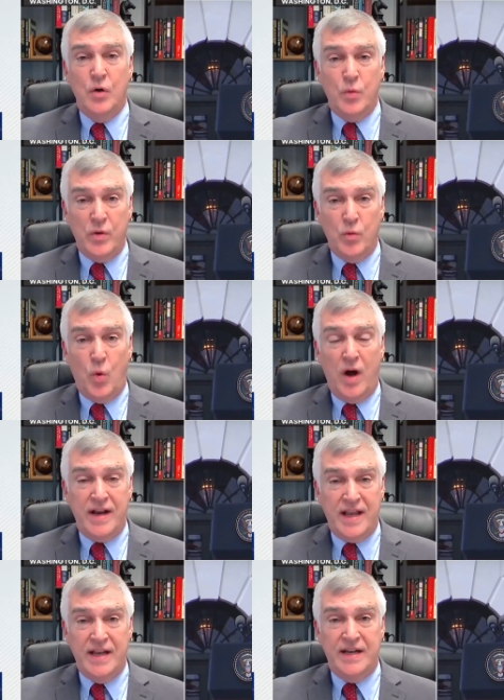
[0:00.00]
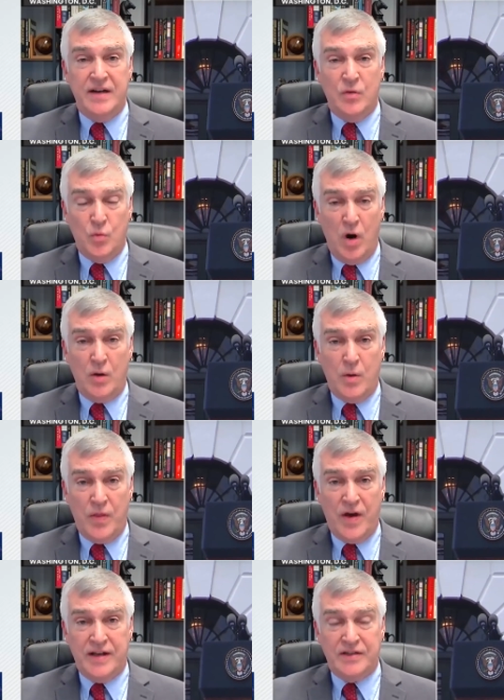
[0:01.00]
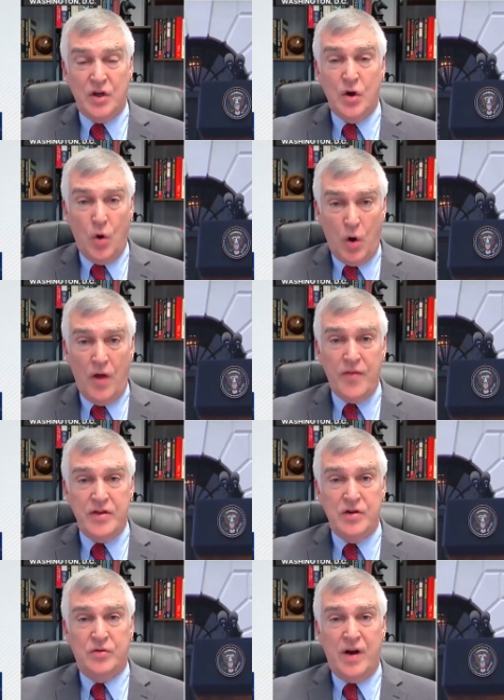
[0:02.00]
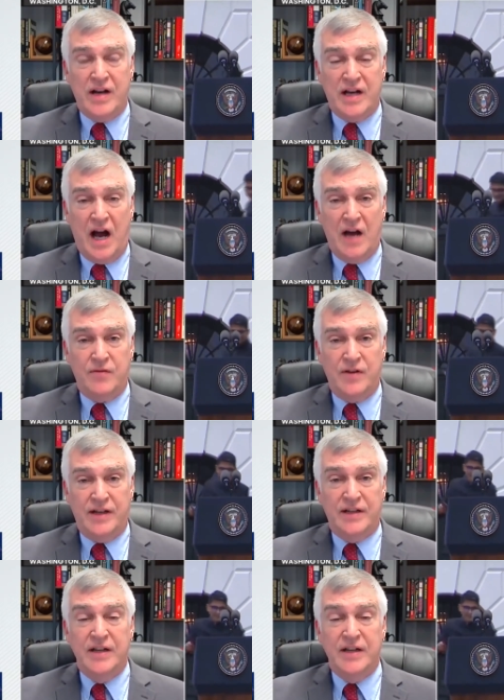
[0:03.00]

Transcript: Mm-hmm. We want India to work with us on the Ukraine conflict